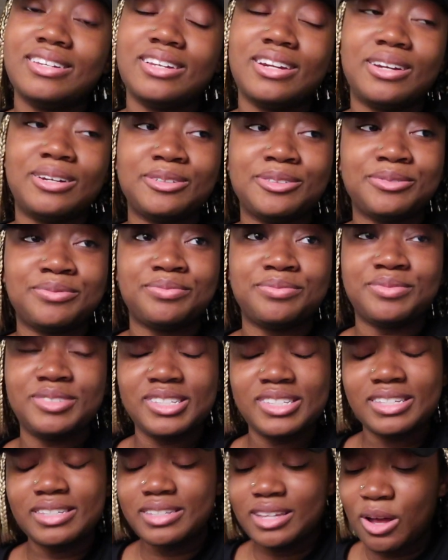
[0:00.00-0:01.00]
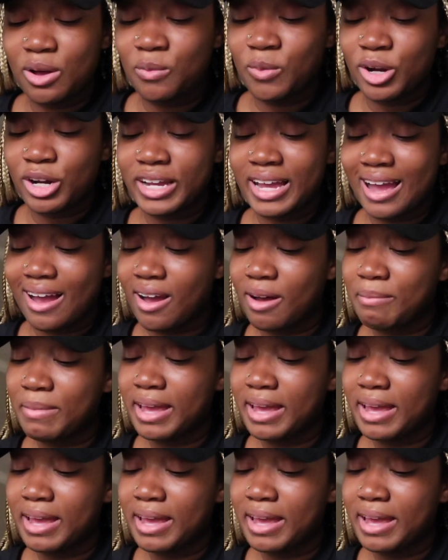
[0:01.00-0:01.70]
you know, it's gonna work out.